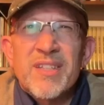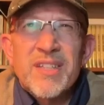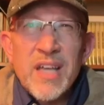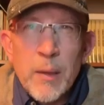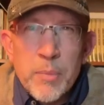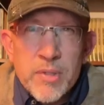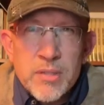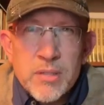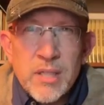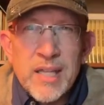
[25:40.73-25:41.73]

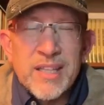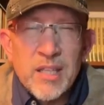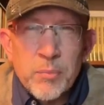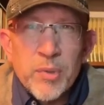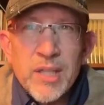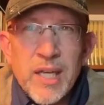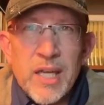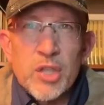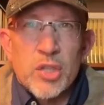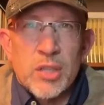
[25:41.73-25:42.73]
depths and the
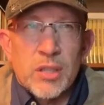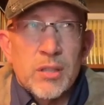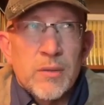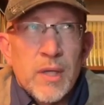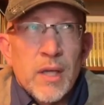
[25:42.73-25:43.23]
implication